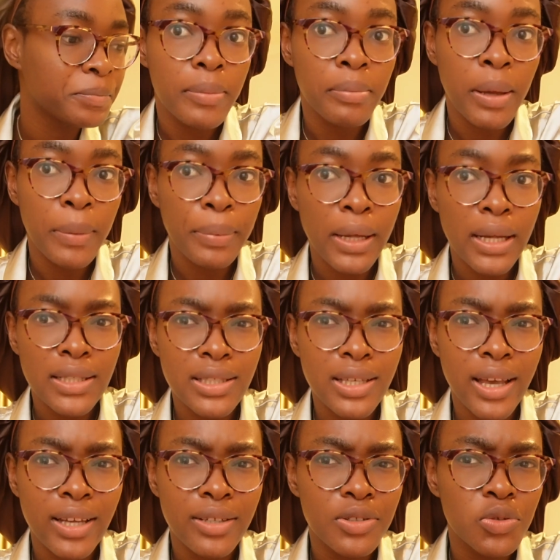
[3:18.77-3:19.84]
My plants
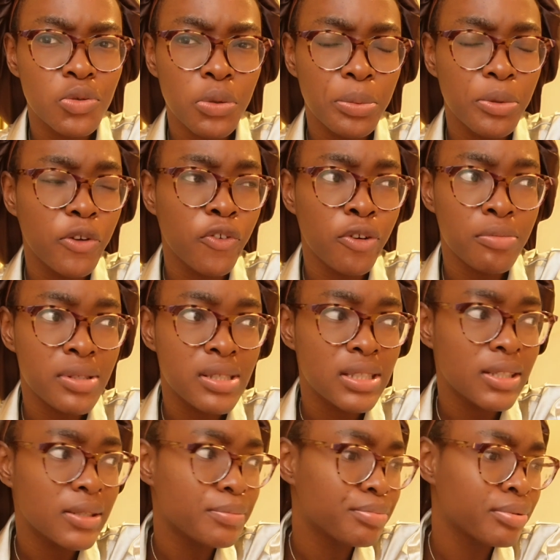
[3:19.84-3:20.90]
guy just woke me up from
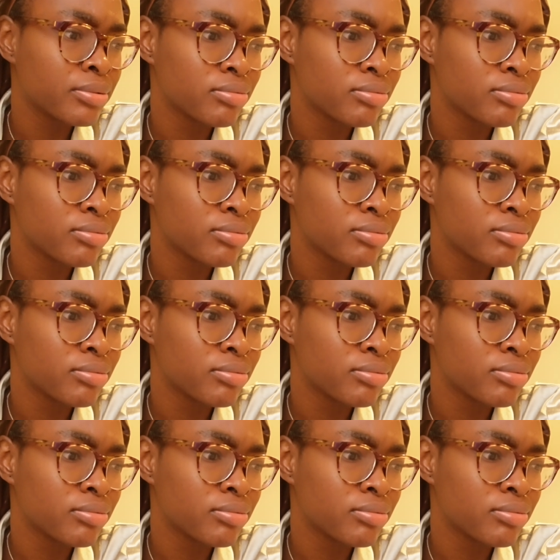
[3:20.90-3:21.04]
sleep.